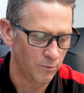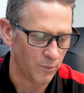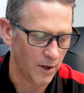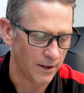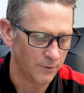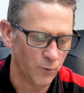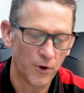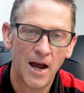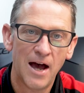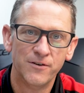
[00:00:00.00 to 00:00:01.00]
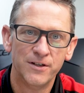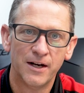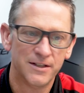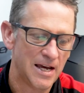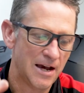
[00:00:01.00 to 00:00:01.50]
but what I haven't
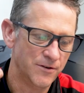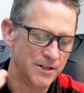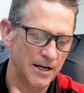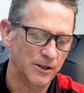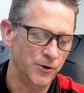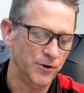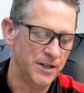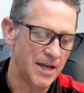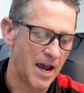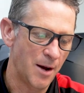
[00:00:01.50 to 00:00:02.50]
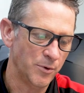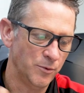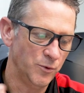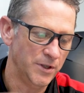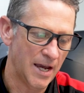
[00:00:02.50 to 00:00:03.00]
done is I haven't downloaded the app,
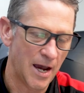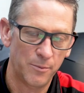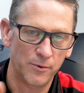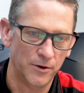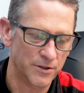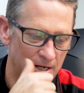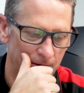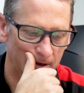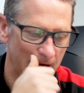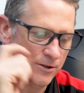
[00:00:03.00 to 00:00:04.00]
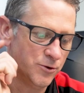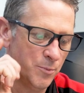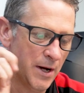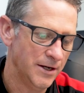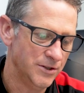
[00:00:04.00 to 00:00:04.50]
and with the app I just navigated to a
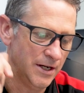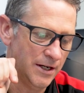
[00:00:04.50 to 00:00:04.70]
page there.